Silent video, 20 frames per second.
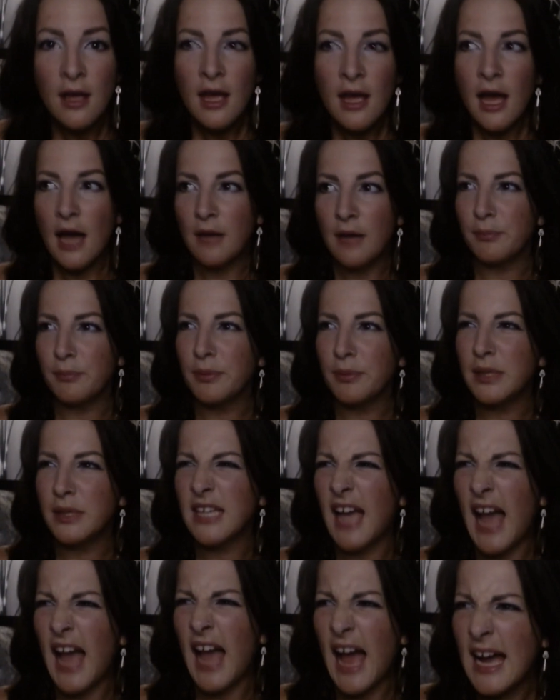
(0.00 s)
and being
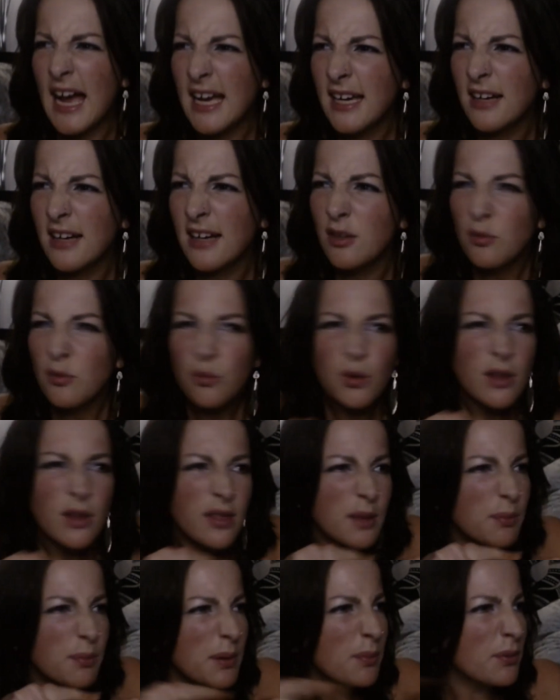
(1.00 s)
angry with
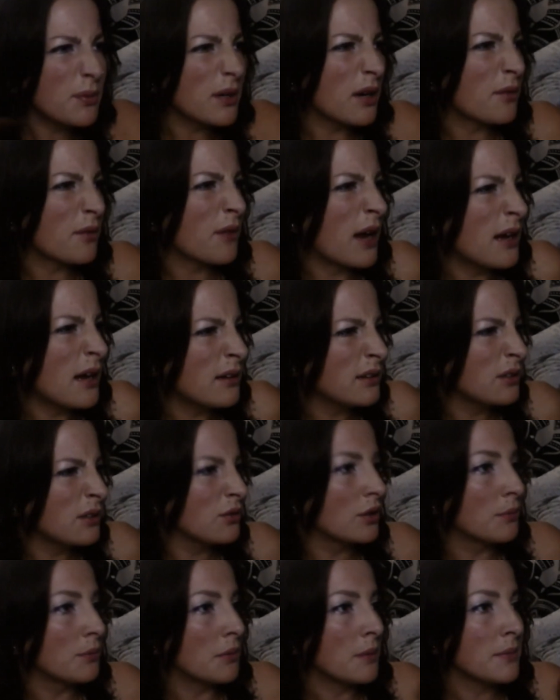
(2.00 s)
the people around you
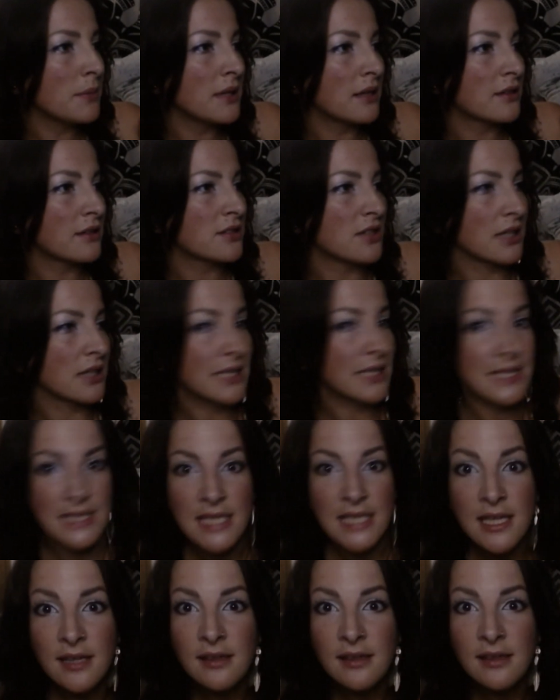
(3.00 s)
that maybe are
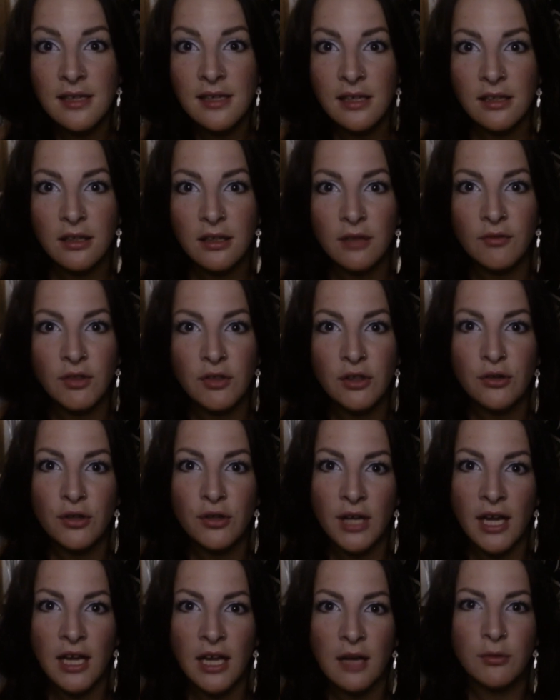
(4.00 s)
succeeding in the video
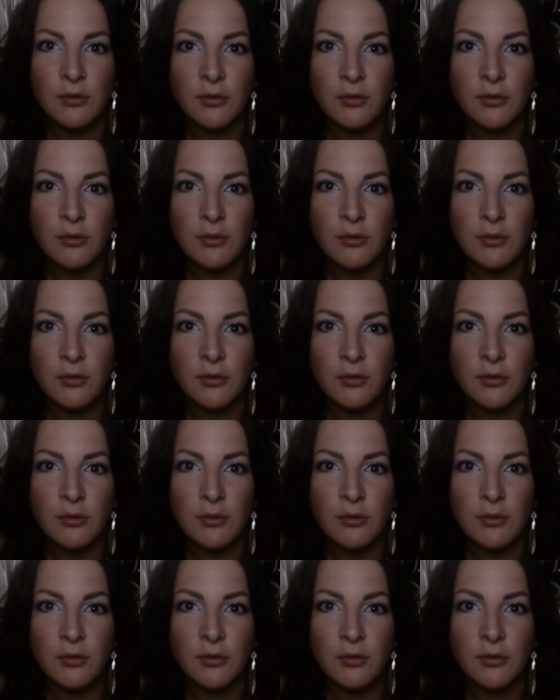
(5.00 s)
game.